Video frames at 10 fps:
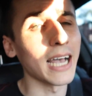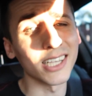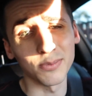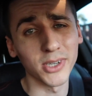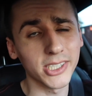
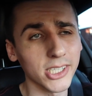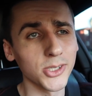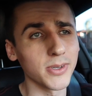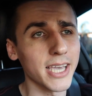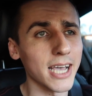as much as
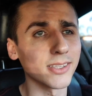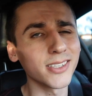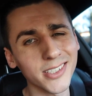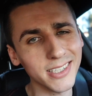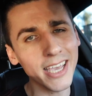you can
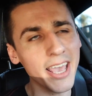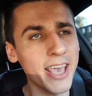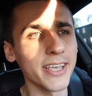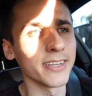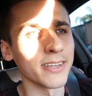to stay
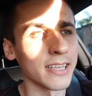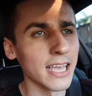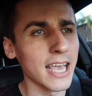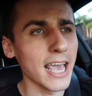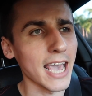
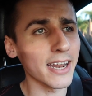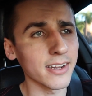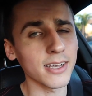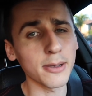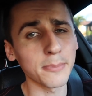hidden. And
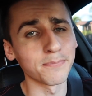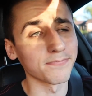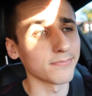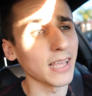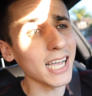
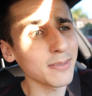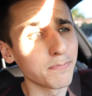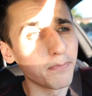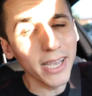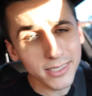
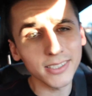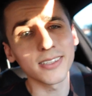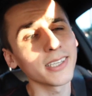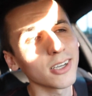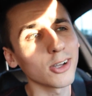that
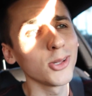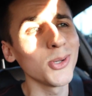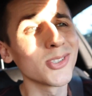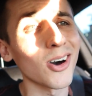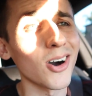basically
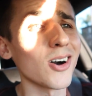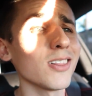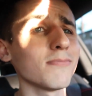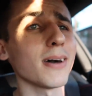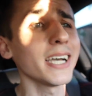concludes
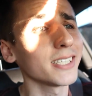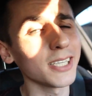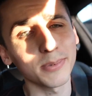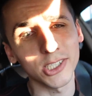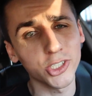all of my
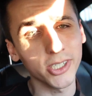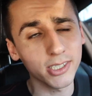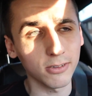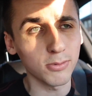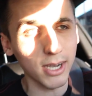tips and tricks of